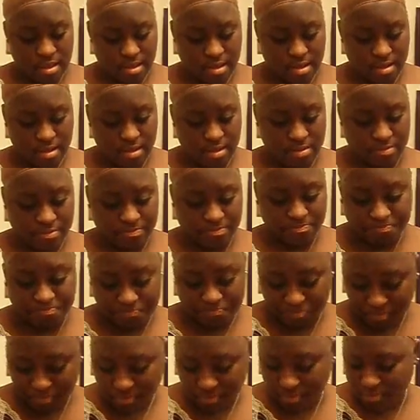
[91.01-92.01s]
Um,
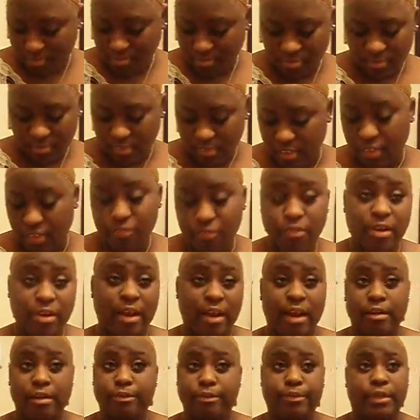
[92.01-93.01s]
the front
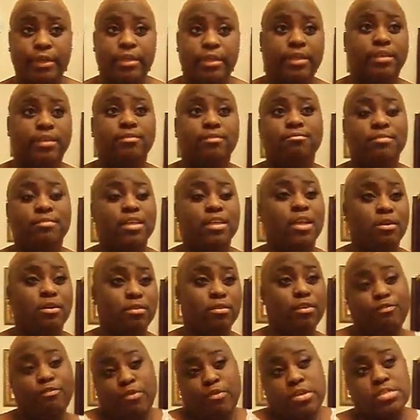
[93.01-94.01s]
I don't really, you know,
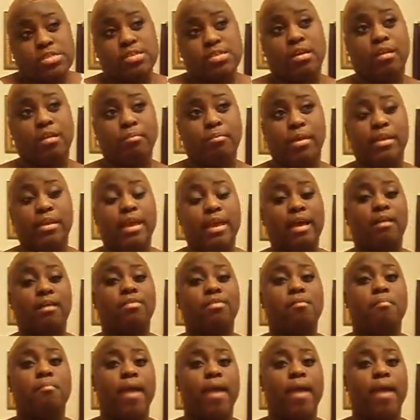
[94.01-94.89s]
the front's going to be down.